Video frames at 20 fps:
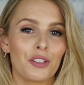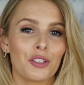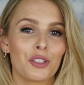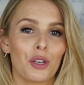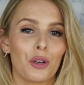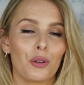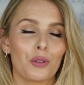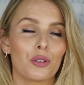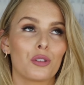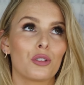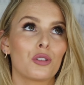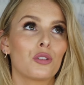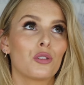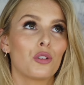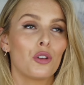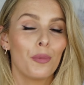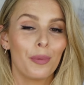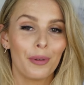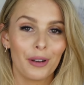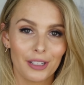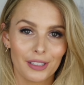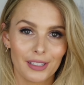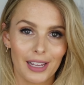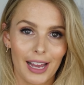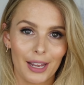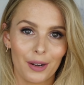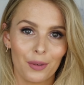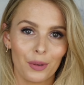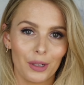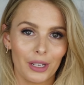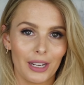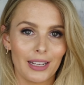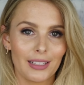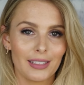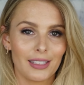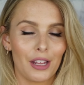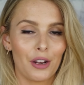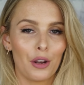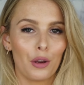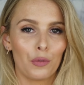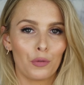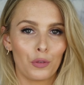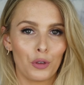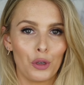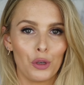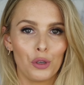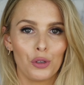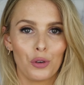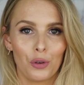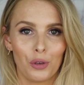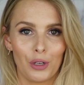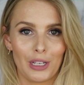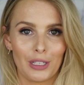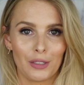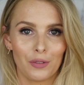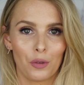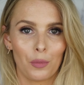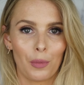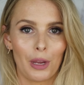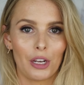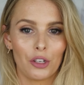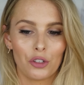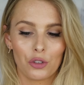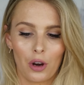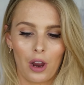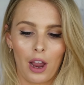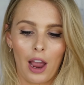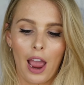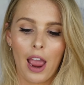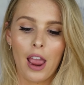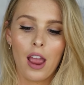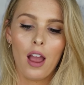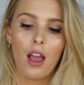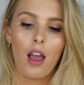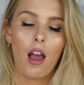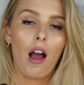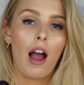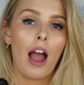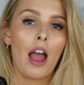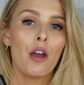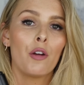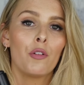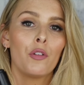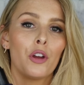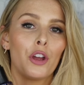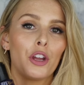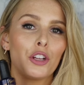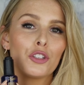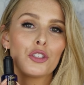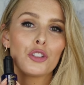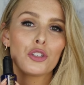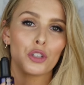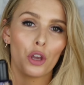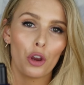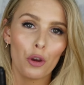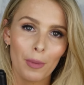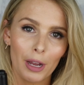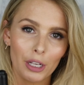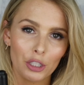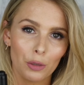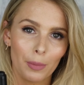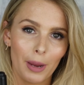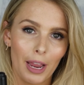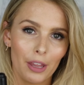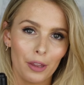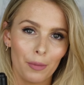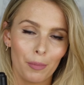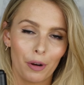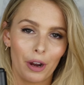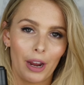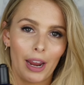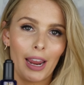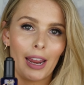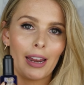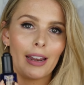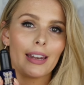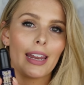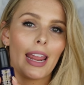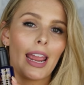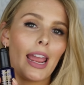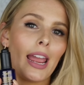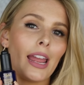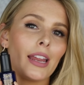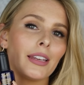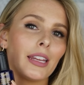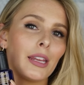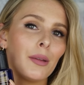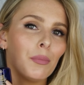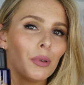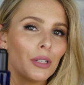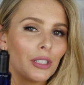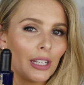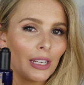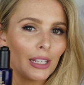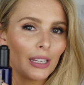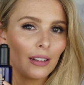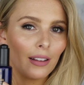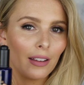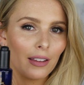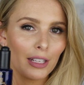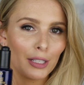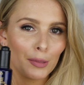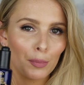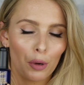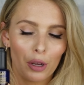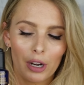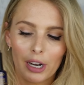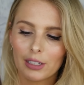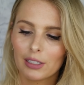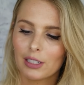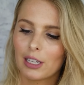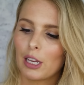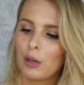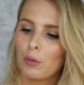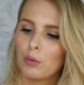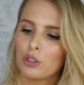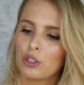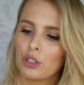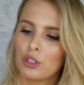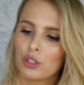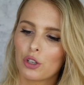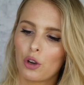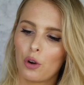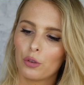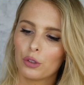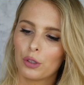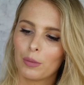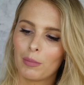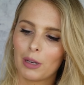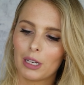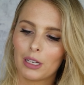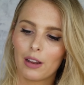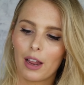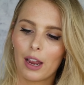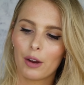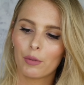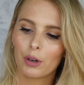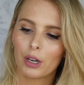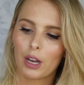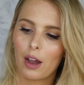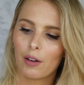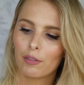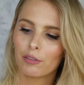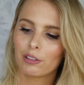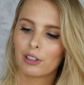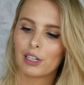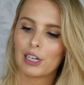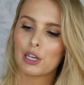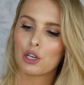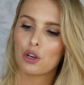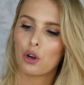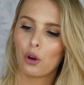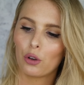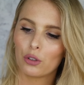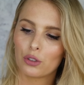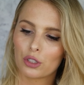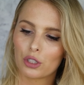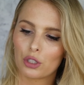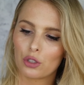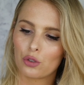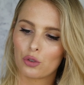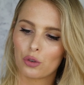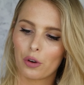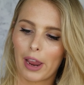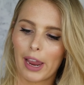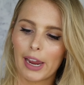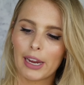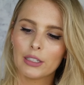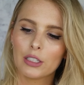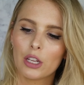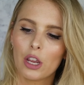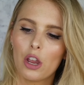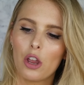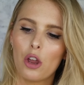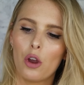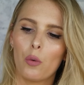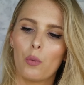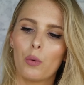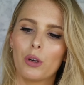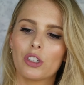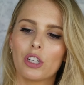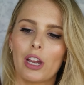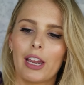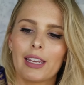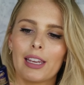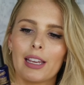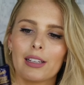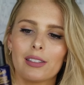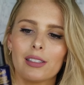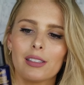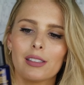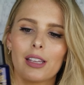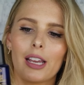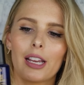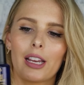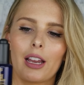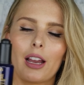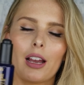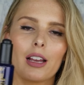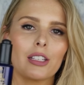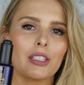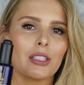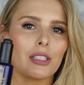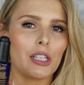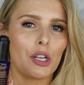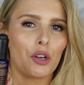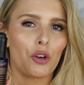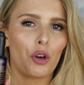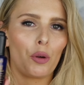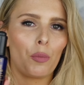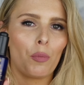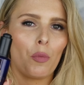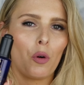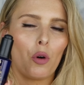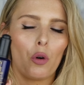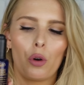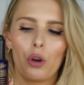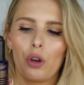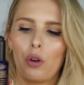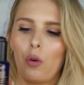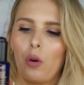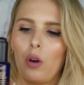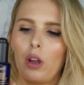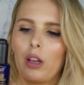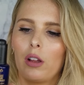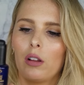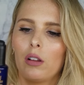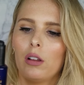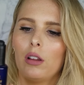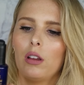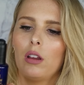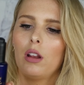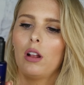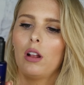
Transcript: and so I was super excited when they sent a few goodies for me to try. I have heard so much about the brand, and in particular this product here, which is called the Midnight Recovery Concentrate, which I guess is like a serum or an oil.